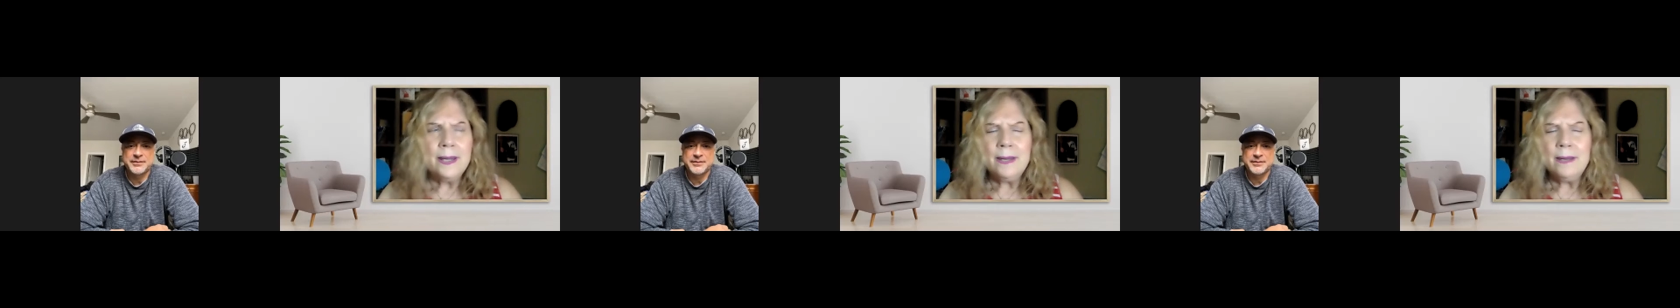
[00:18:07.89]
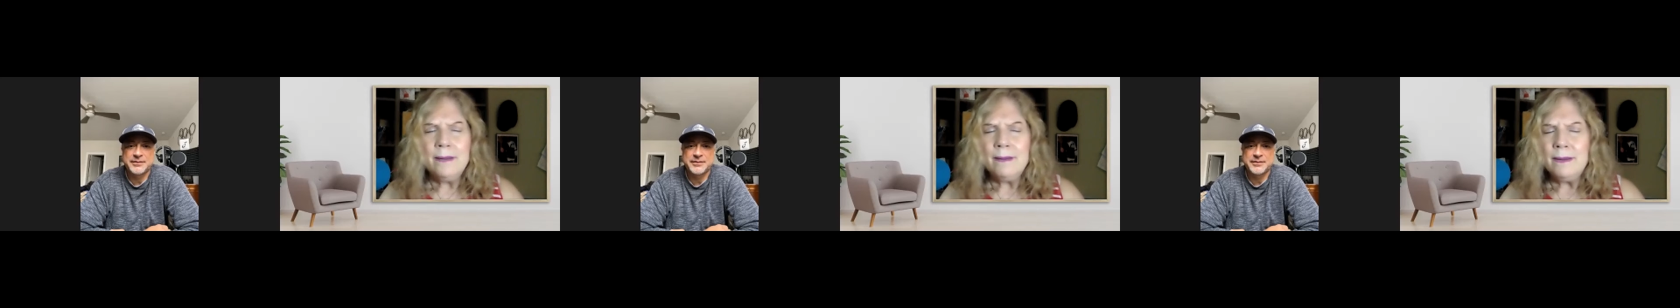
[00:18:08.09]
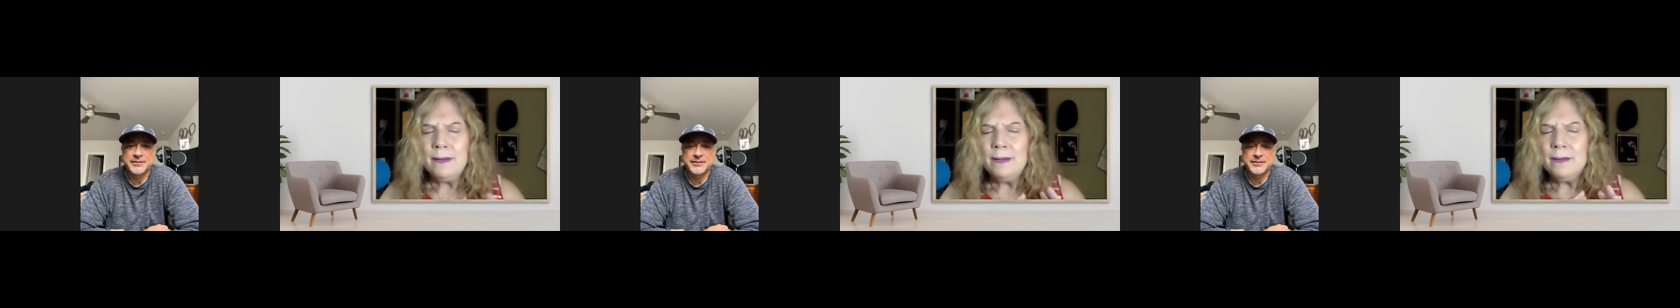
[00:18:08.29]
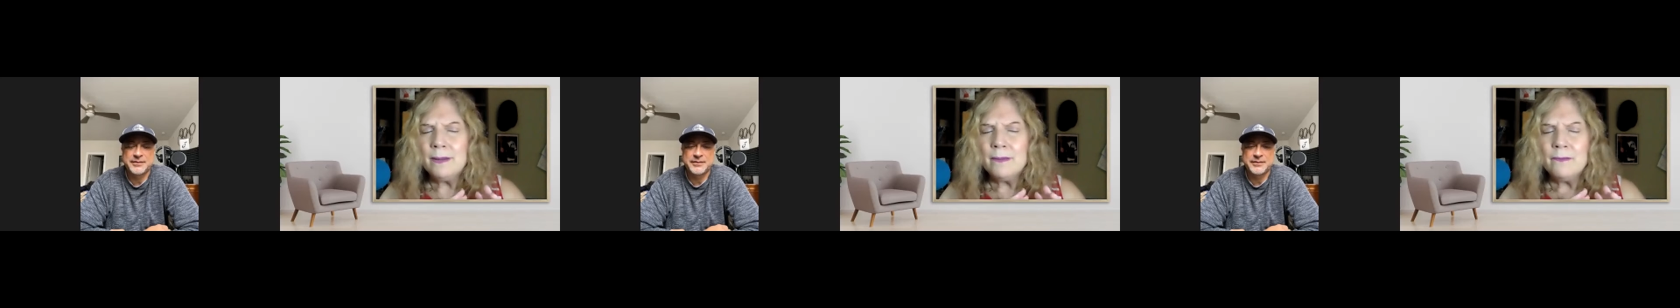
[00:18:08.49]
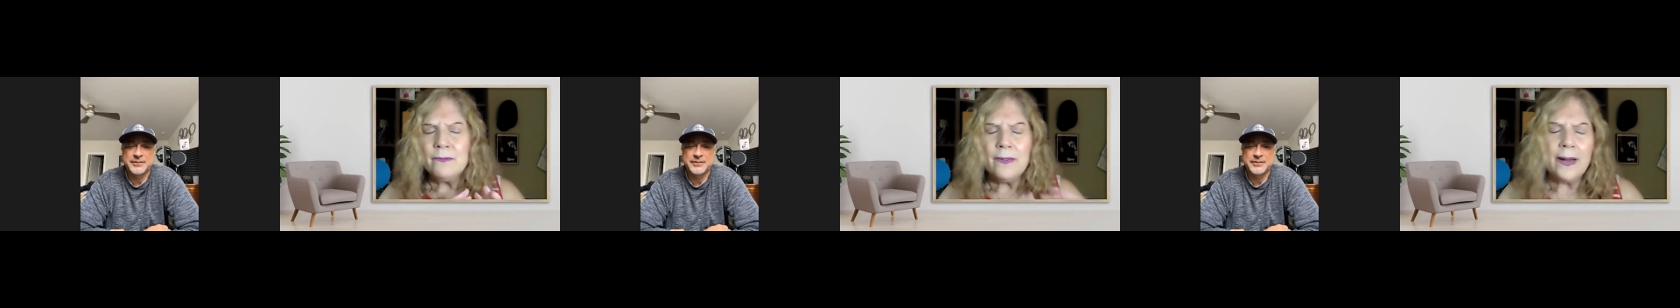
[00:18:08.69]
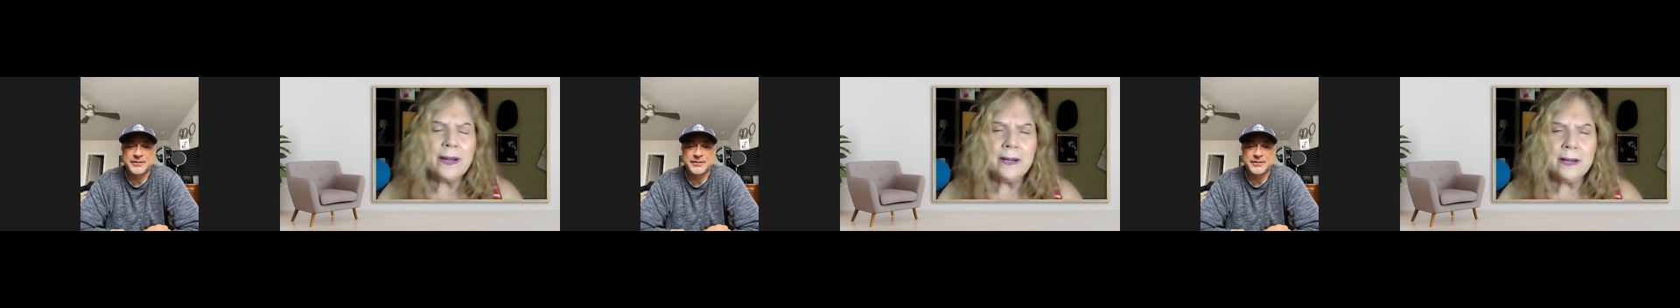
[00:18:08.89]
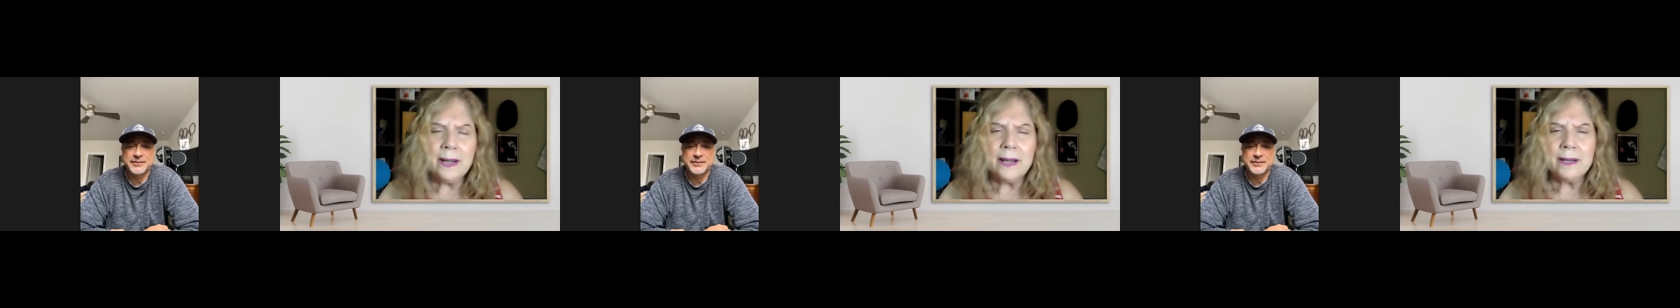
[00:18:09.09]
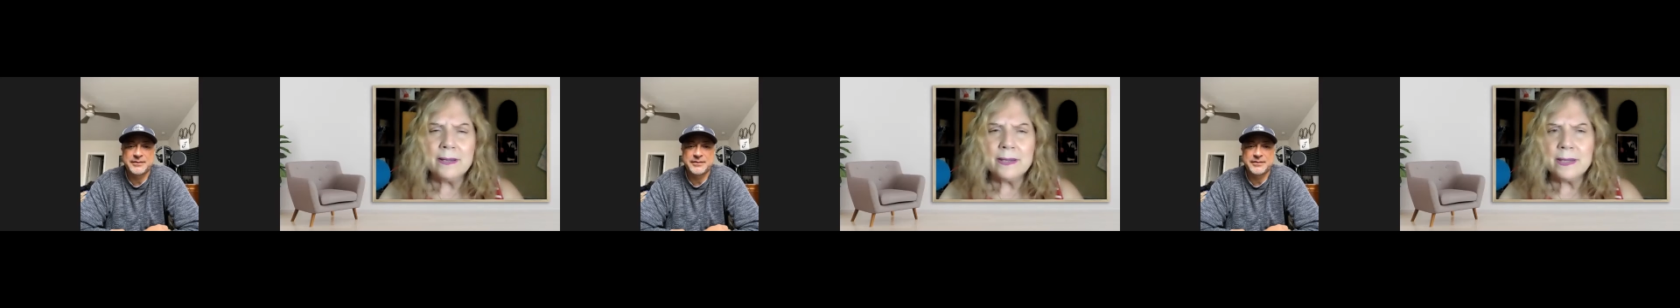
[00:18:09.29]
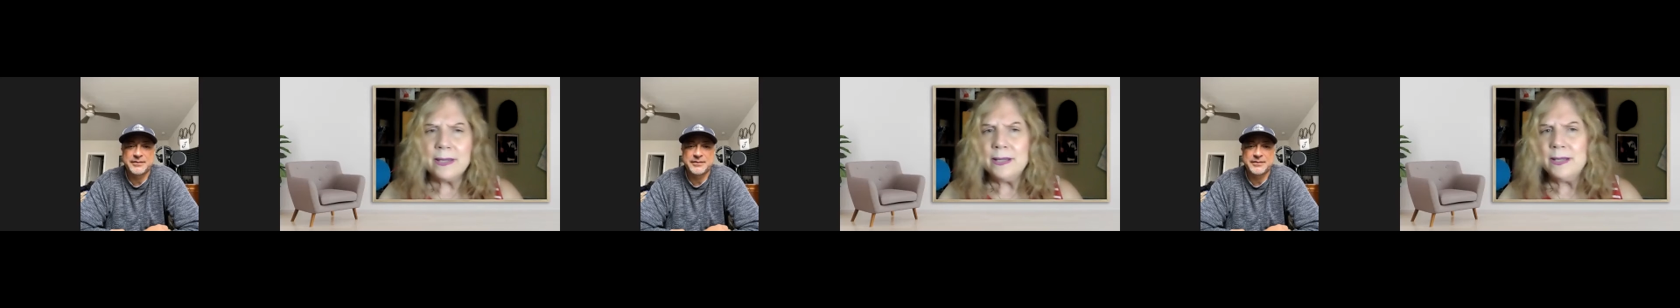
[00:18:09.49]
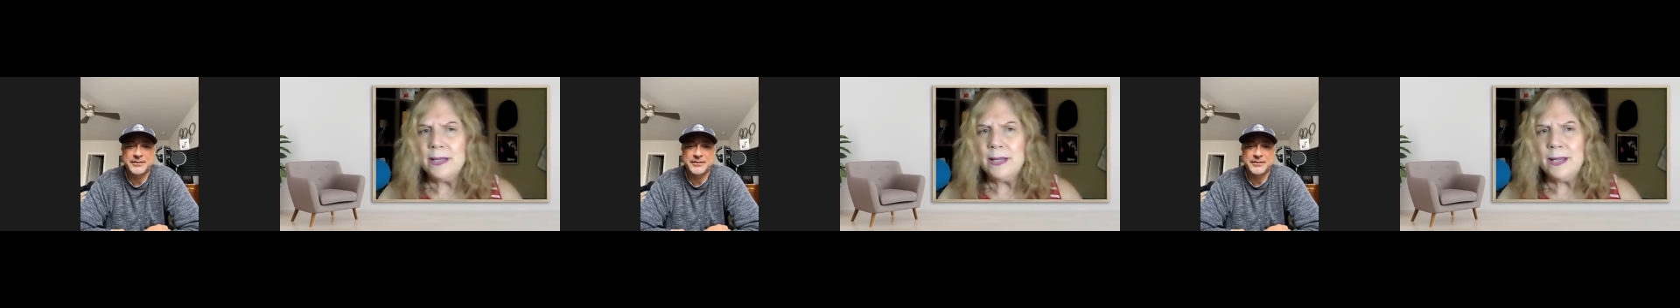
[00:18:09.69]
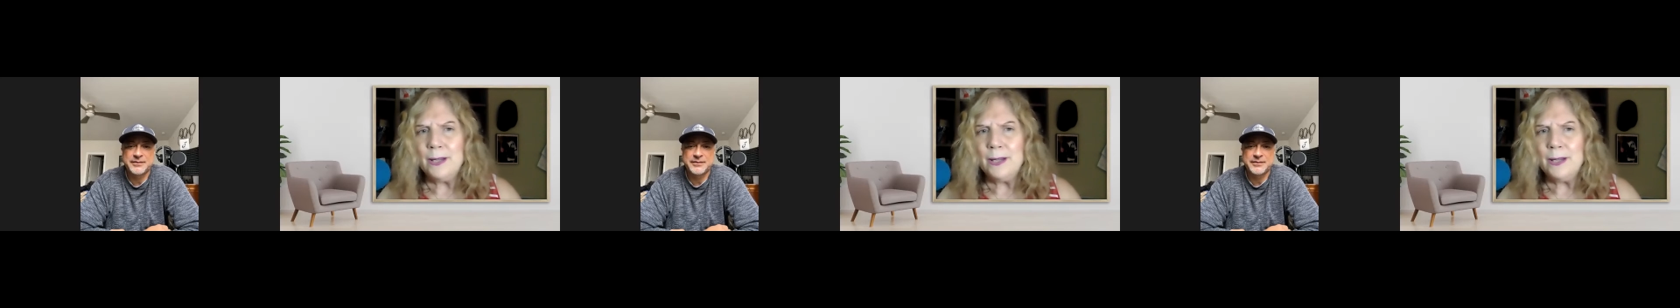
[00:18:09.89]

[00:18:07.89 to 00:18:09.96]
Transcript: you can find it on a CD.